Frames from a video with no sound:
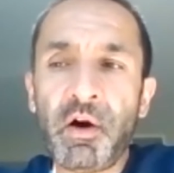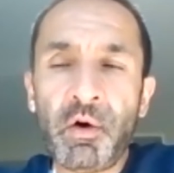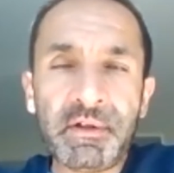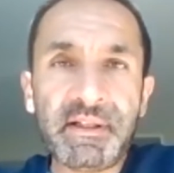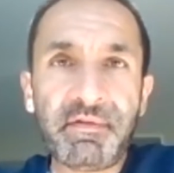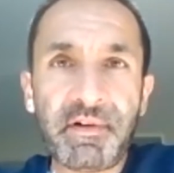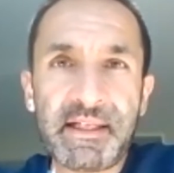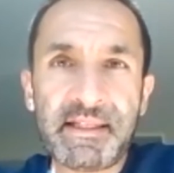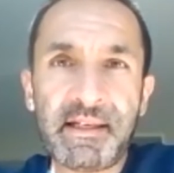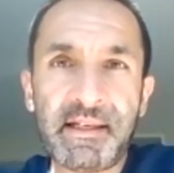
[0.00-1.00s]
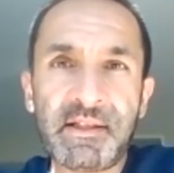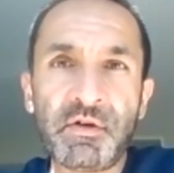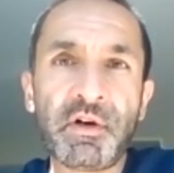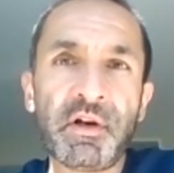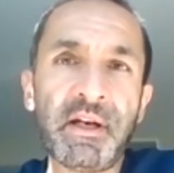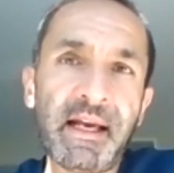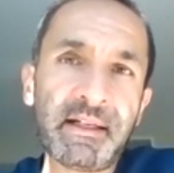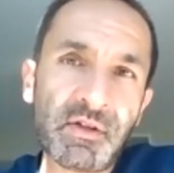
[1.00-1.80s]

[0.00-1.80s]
own devices to connect